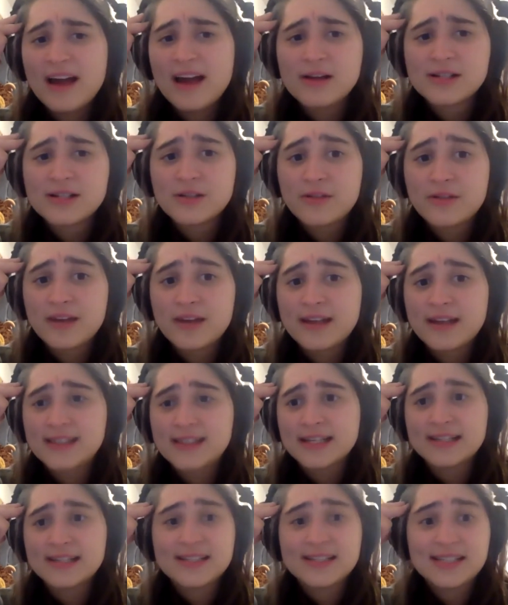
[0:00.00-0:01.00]
I also think
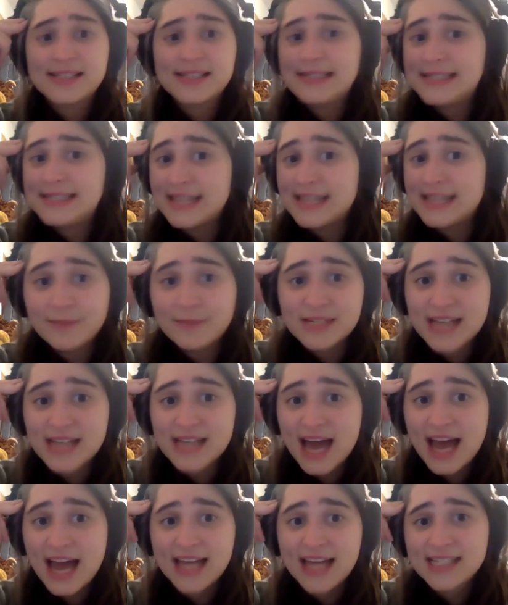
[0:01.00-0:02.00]
it's like
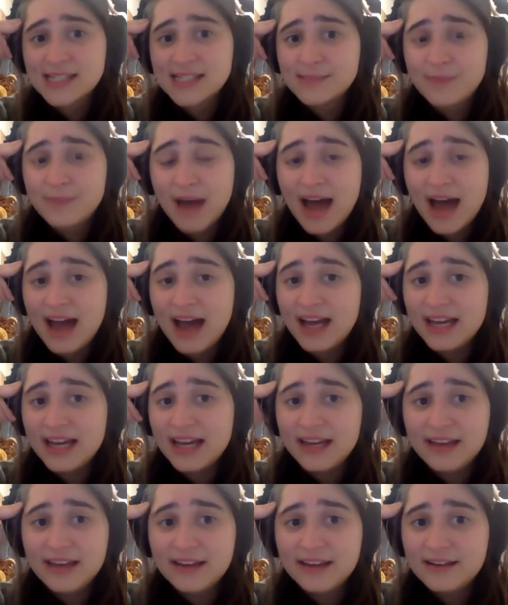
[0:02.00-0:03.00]
stigmatized
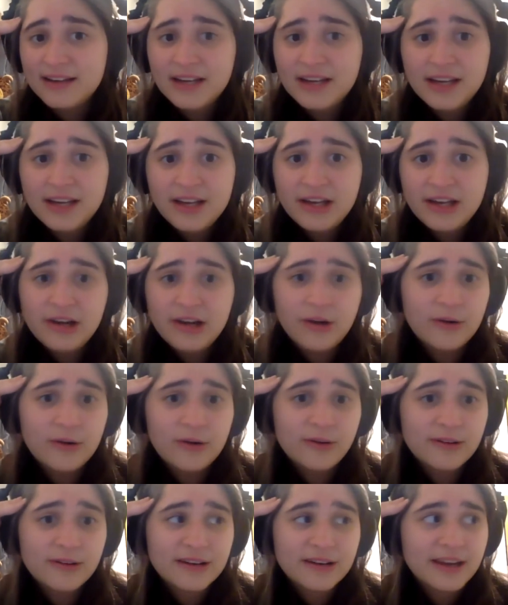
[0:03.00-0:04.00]
by, you
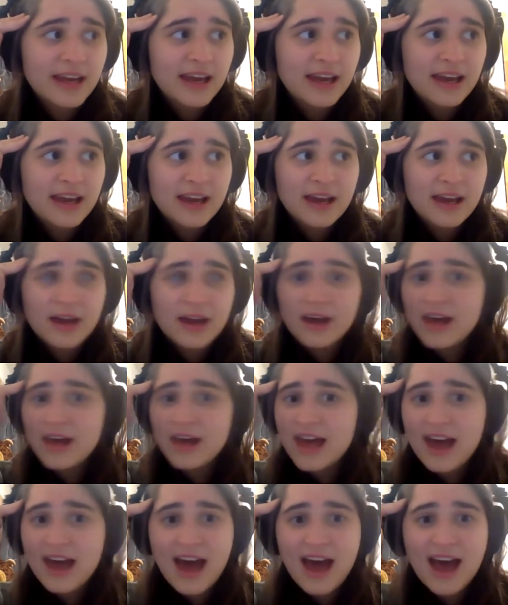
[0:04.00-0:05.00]
know,
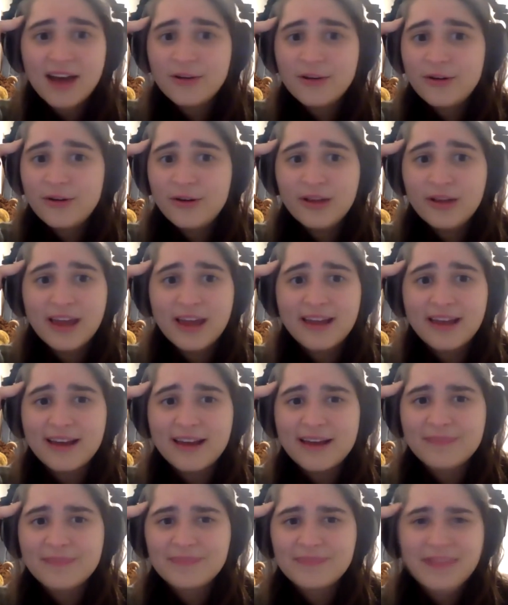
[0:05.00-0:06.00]
I don't know,
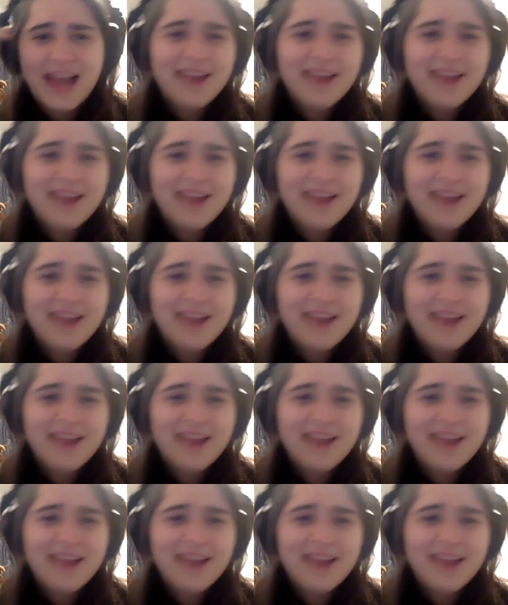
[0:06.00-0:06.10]
like